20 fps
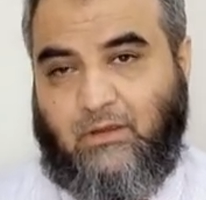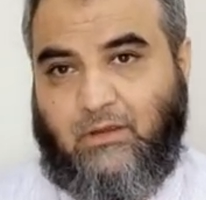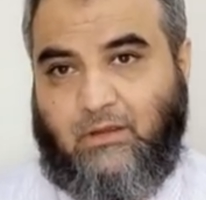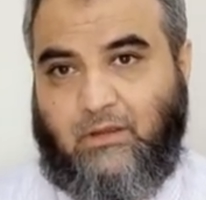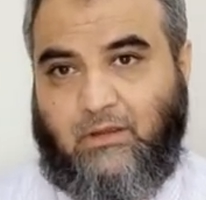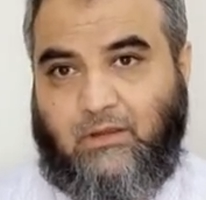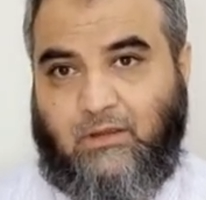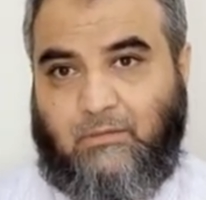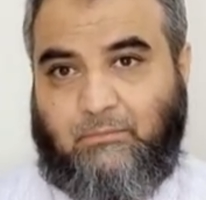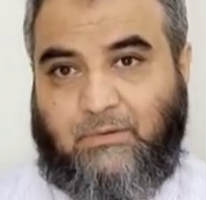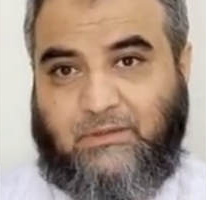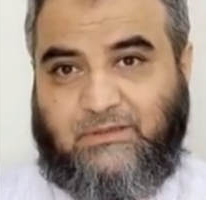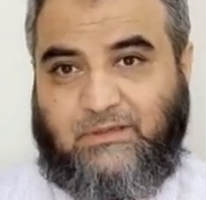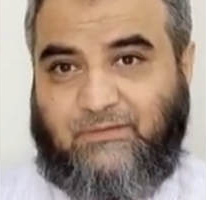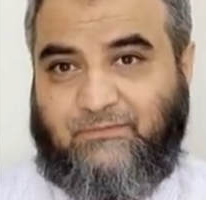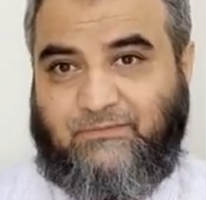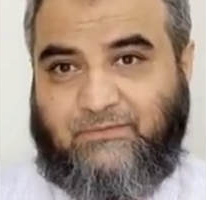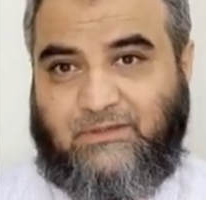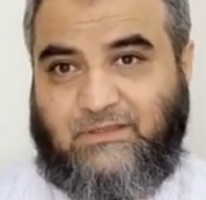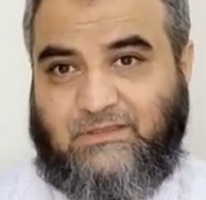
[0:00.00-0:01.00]
But
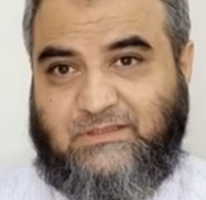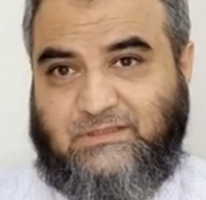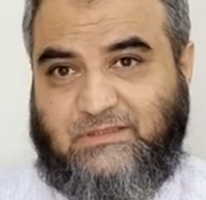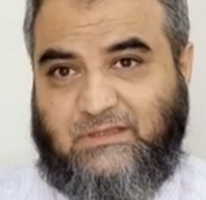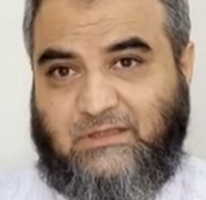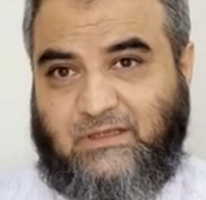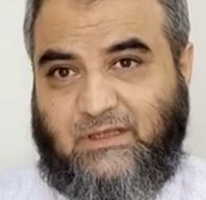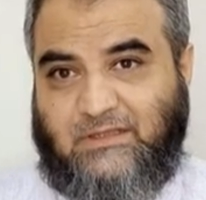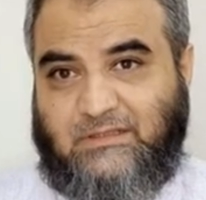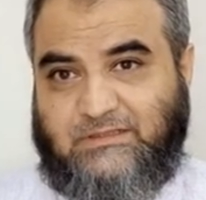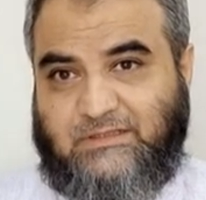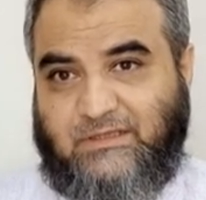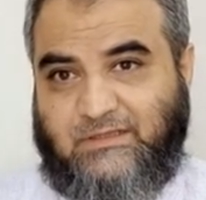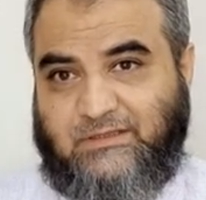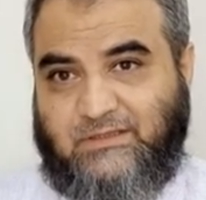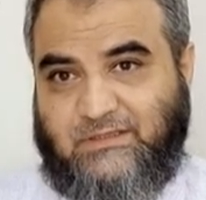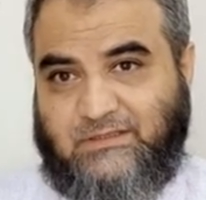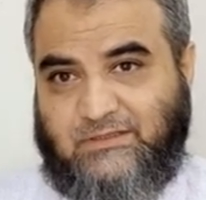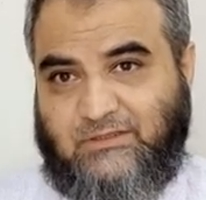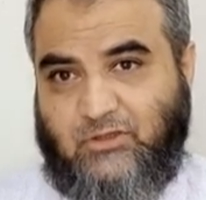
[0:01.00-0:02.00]
if this ulcer
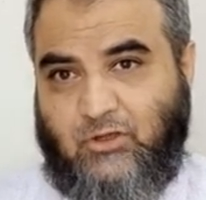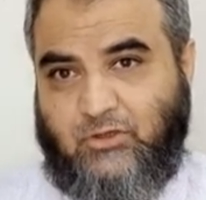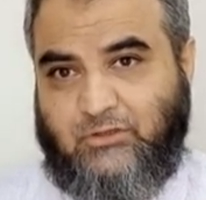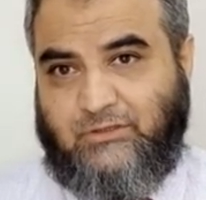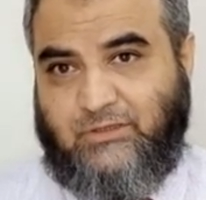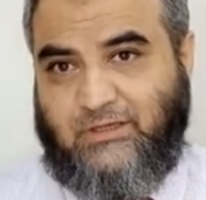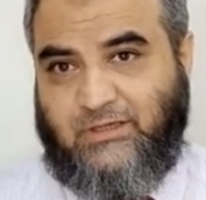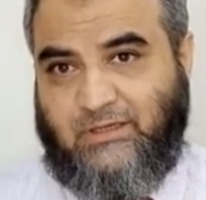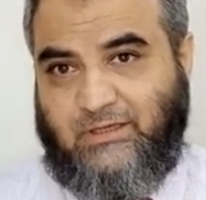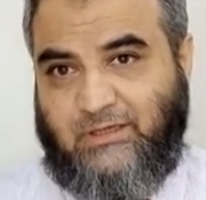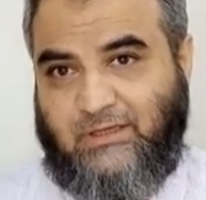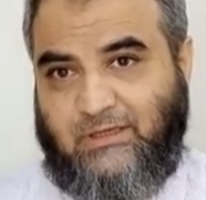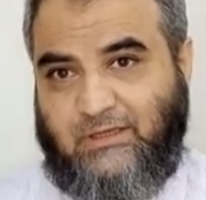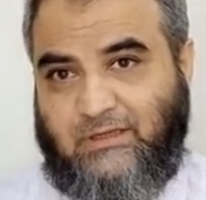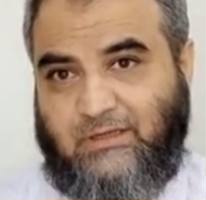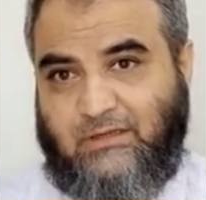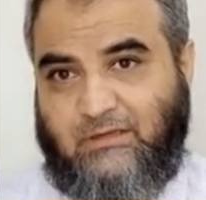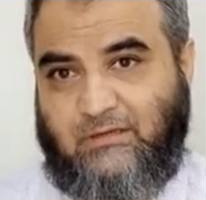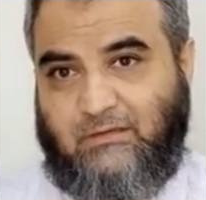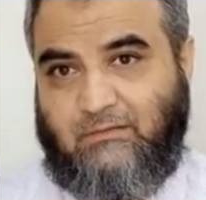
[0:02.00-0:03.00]
does not
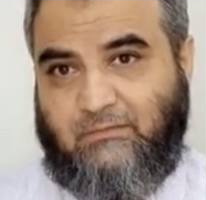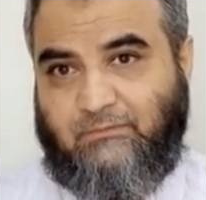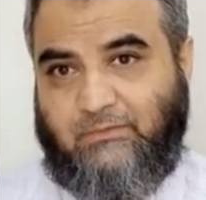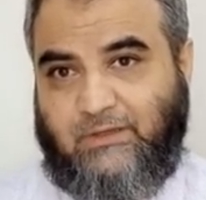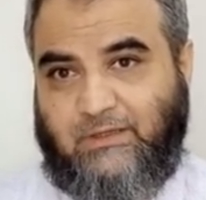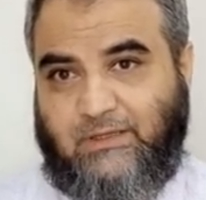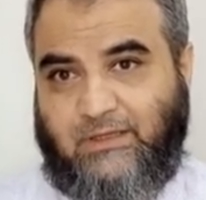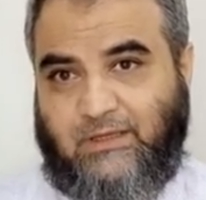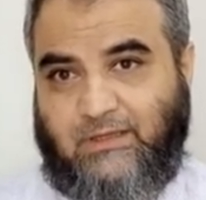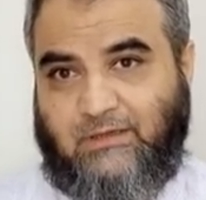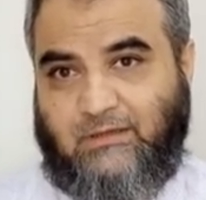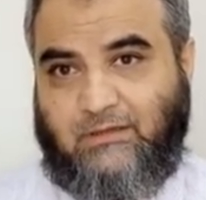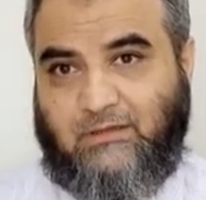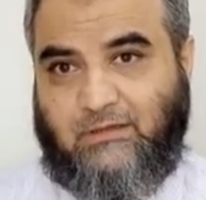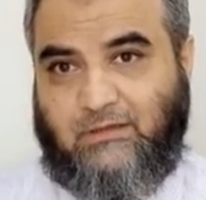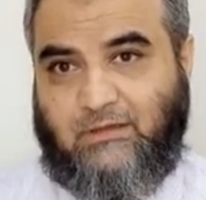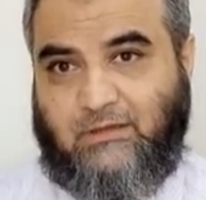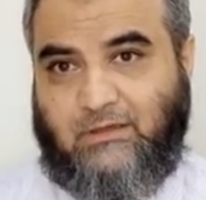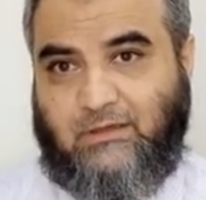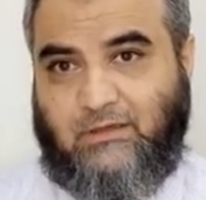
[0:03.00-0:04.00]
heal, we
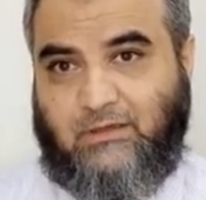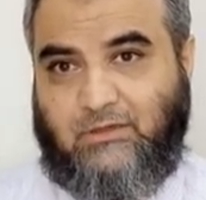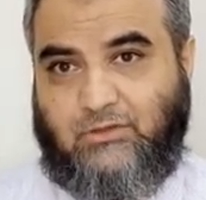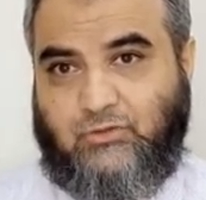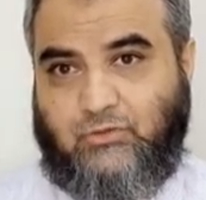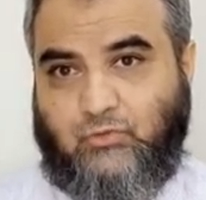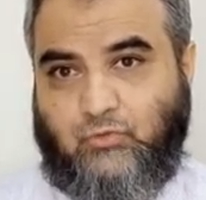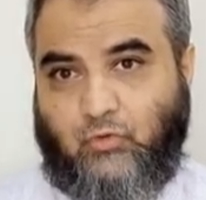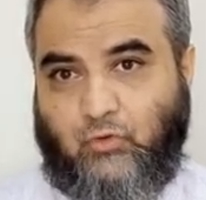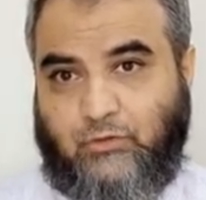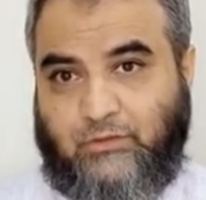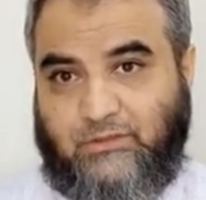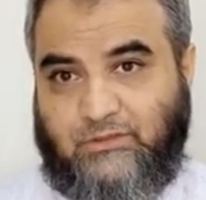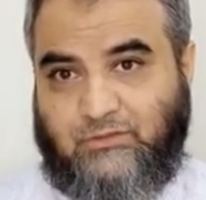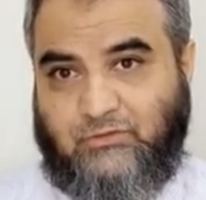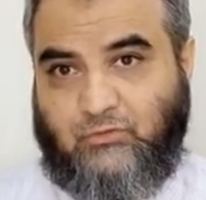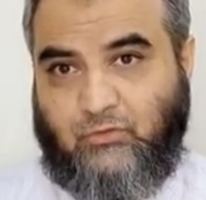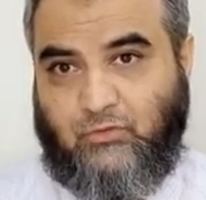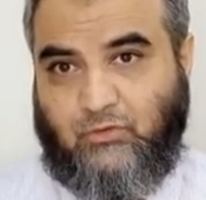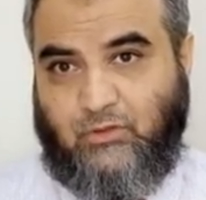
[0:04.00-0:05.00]
can, or it's
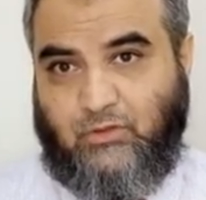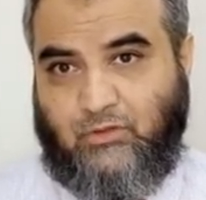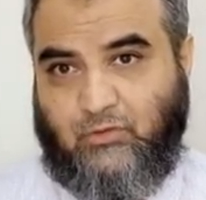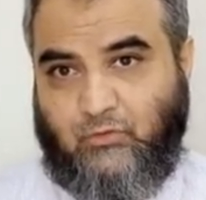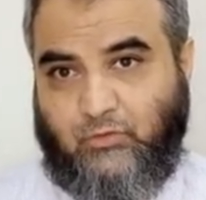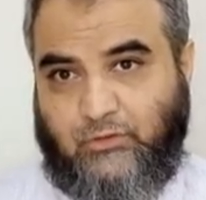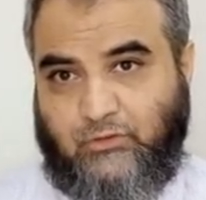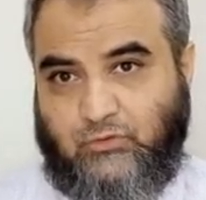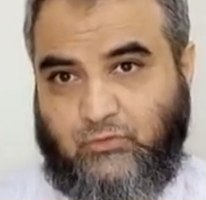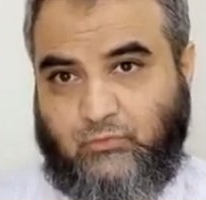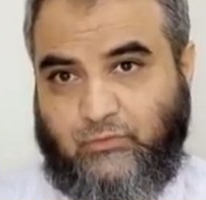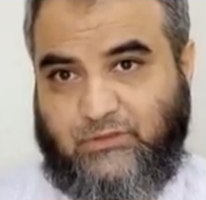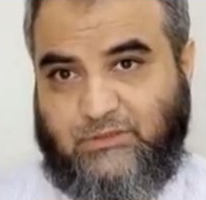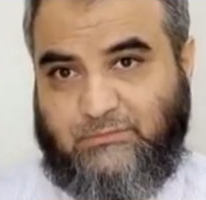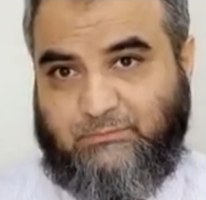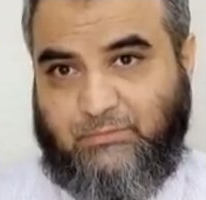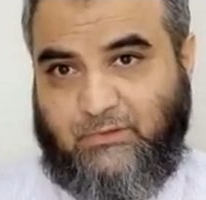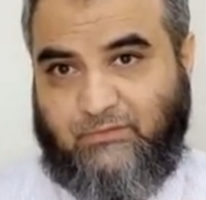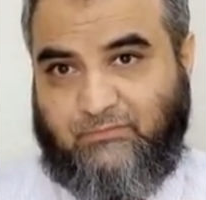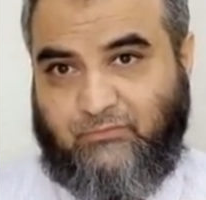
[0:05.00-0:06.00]
going towards
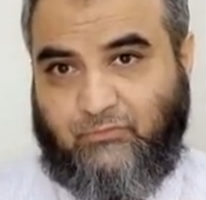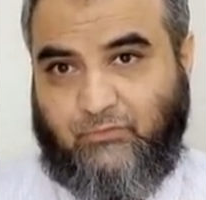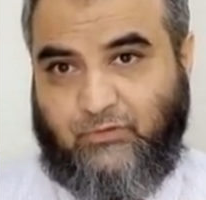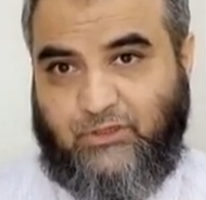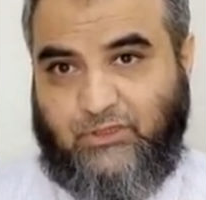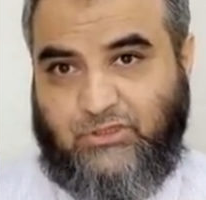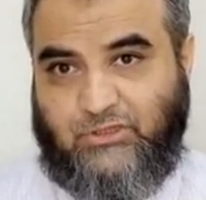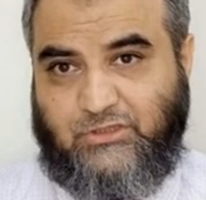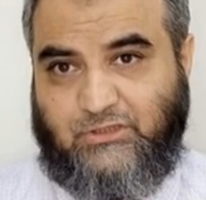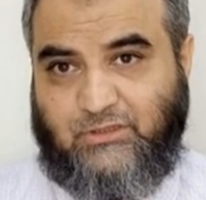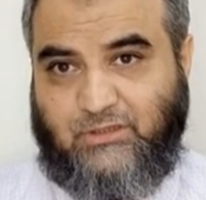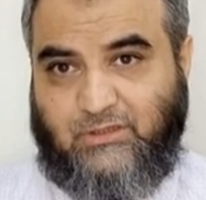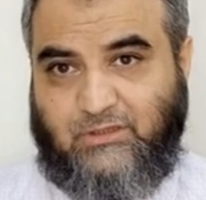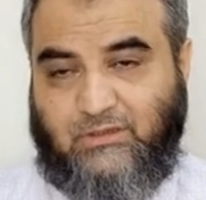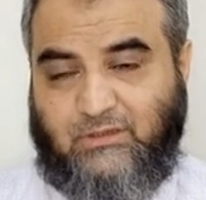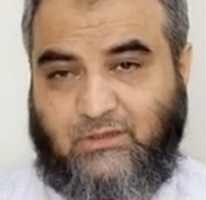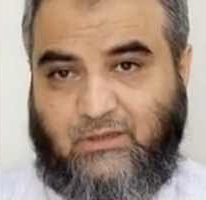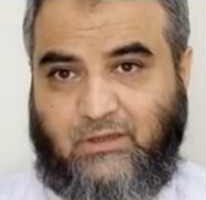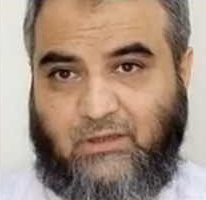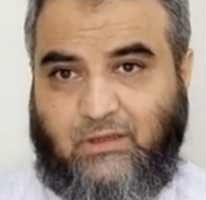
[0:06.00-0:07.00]
perforation,